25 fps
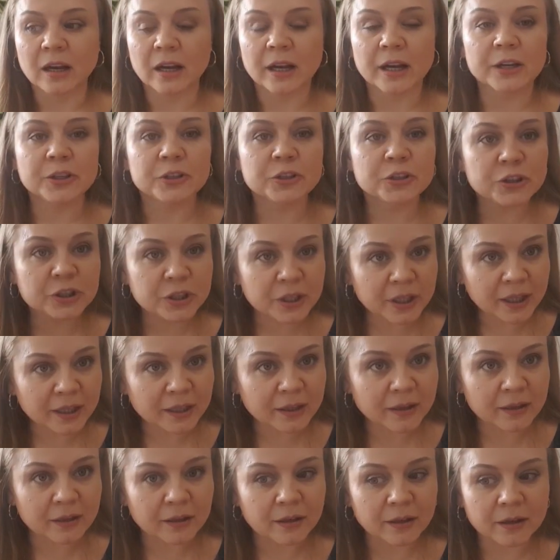Uh,
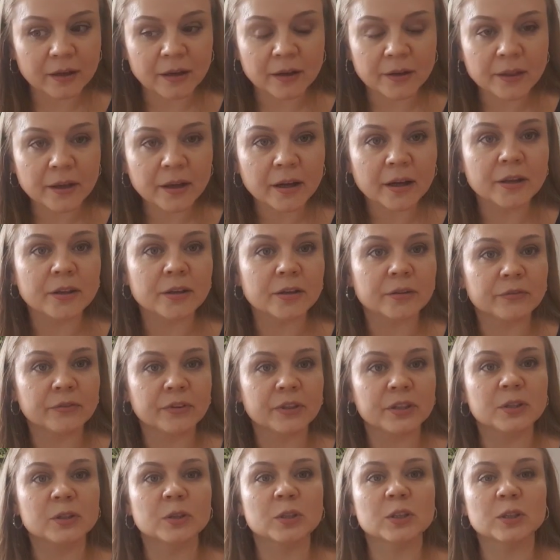check uh, the other
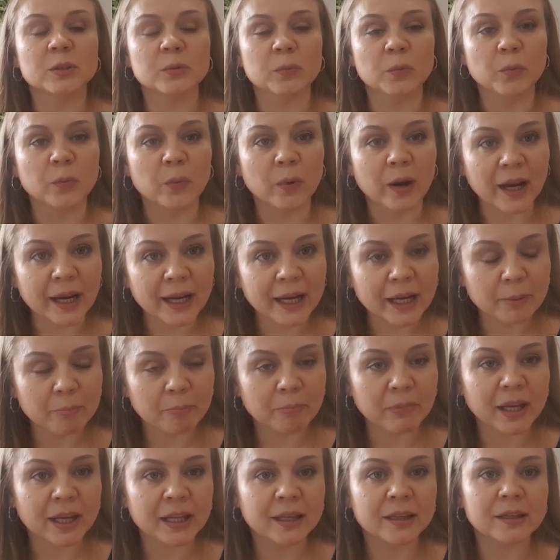videos why a
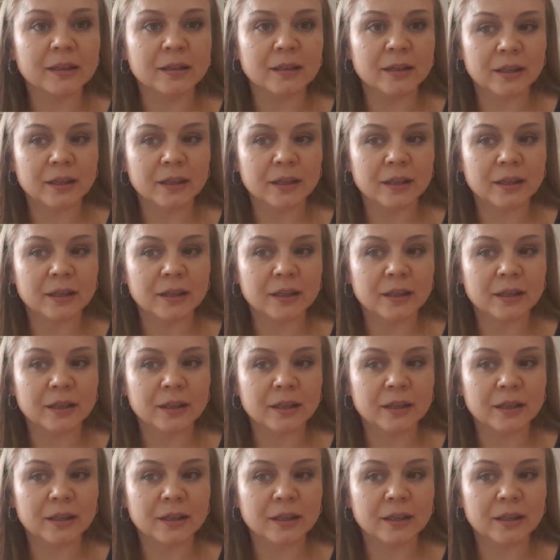man